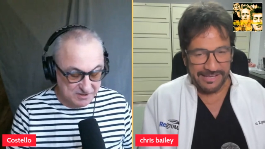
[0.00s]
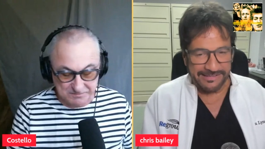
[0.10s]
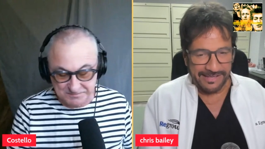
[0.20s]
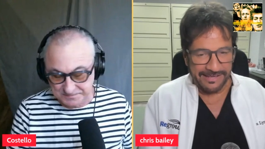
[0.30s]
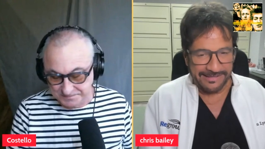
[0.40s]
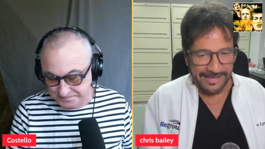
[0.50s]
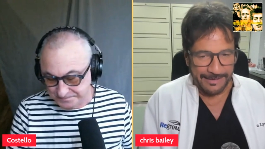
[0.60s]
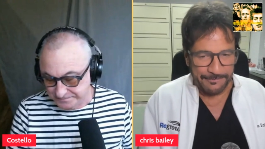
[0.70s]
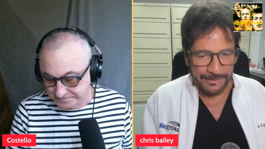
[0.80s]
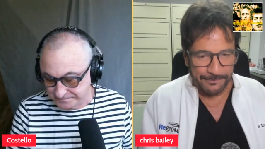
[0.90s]
Speaker 1: a gay, gay
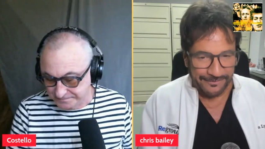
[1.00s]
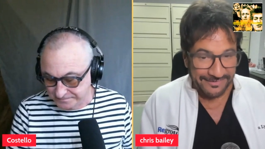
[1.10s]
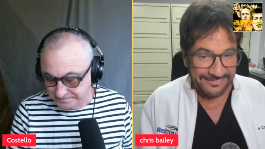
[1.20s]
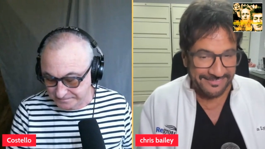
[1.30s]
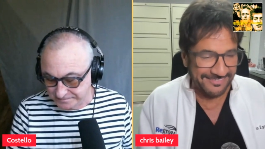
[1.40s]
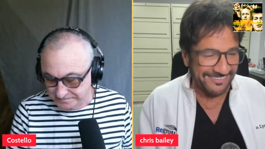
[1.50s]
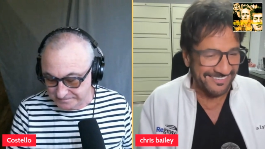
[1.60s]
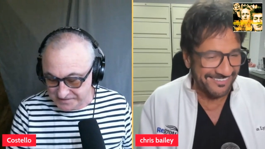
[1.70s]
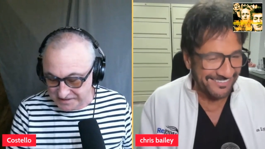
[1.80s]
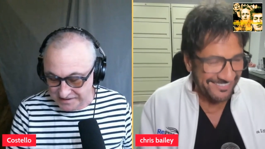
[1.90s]
member and.
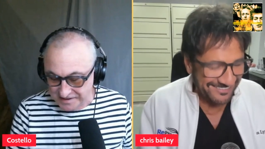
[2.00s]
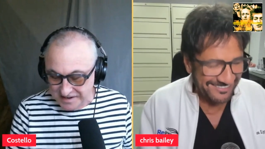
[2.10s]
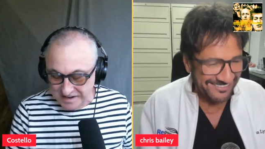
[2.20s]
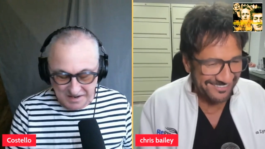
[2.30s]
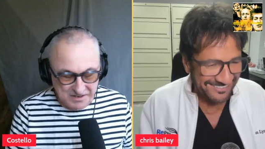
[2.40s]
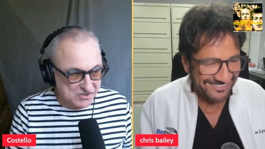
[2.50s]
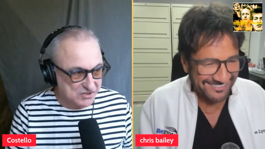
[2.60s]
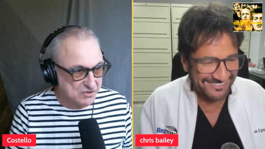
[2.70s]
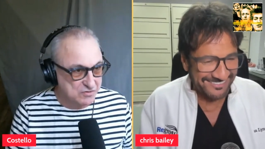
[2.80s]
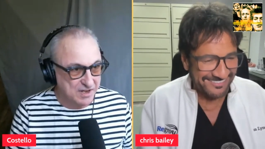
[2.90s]
I used to
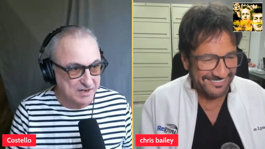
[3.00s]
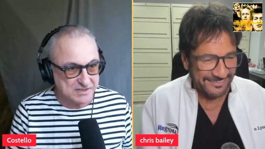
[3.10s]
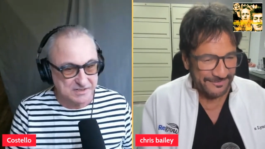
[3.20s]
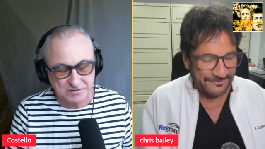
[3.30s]
do that, uh,